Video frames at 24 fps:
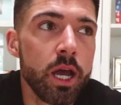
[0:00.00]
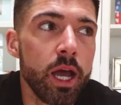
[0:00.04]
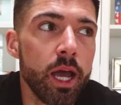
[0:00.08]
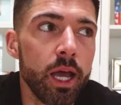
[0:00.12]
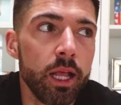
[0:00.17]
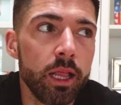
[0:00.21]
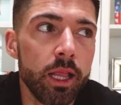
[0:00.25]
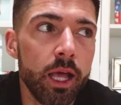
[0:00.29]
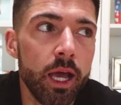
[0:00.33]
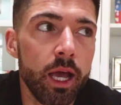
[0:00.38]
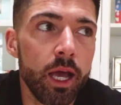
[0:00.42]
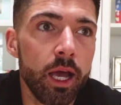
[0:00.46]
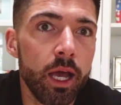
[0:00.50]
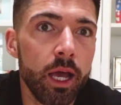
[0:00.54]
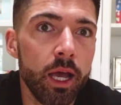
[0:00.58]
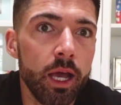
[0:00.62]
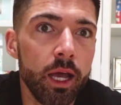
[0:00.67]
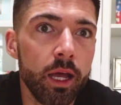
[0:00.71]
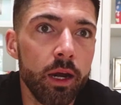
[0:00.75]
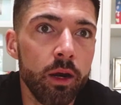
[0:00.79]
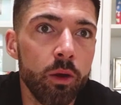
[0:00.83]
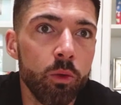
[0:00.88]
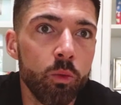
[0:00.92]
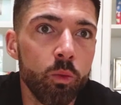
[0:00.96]
And
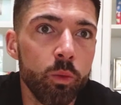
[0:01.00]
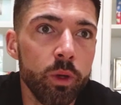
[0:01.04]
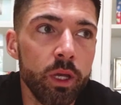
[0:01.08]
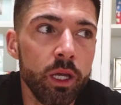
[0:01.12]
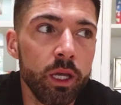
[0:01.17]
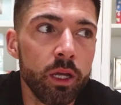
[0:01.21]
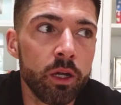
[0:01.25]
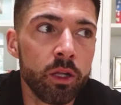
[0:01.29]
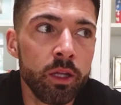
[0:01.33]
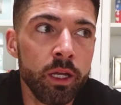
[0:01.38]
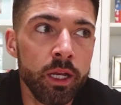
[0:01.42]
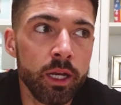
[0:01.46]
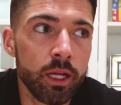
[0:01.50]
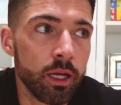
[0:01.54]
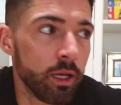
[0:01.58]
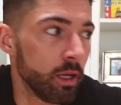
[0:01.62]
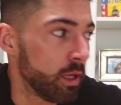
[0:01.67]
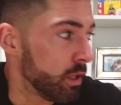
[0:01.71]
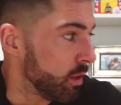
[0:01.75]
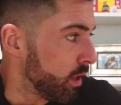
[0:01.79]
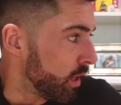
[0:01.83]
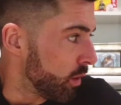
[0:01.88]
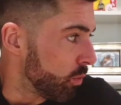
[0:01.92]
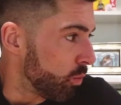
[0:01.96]
then we clean it.
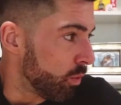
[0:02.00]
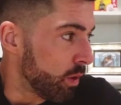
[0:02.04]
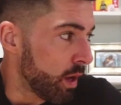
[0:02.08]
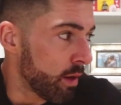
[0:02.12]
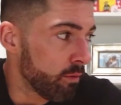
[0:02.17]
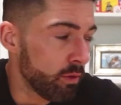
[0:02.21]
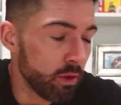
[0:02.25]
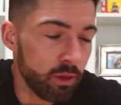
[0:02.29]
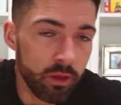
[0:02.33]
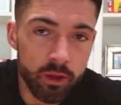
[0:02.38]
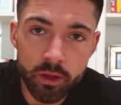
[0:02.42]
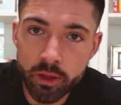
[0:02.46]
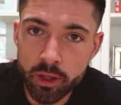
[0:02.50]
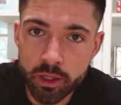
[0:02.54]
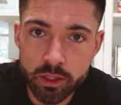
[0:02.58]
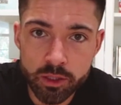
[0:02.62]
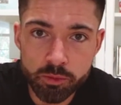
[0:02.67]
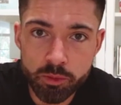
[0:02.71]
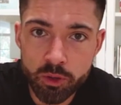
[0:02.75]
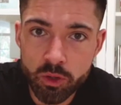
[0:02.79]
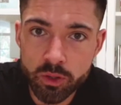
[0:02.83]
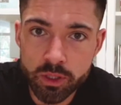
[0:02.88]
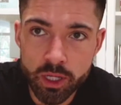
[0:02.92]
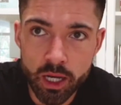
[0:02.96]
It like everything that
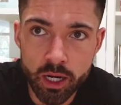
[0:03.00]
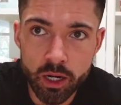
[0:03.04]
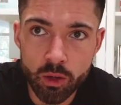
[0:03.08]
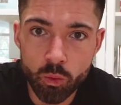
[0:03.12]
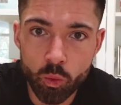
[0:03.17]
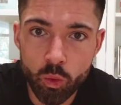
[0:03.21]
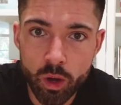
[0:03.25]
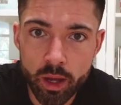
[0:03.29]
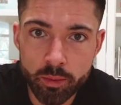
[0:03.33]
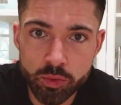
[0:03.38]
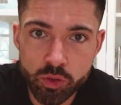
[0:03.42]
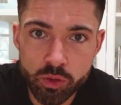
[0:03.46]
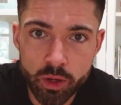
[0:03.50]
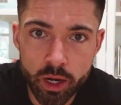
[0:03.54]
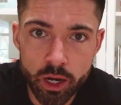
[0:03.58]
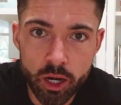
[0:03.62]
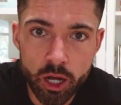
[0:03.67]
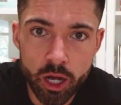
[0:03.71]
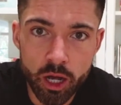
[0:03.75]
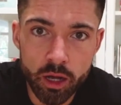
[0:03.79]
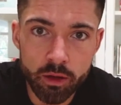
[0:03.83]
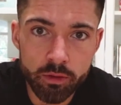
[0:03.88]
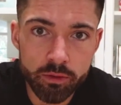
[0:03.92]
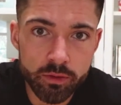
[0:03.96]
spills on it wipes right
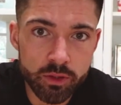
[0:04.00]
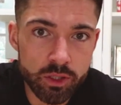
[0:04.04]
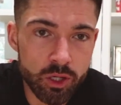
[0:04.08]
off.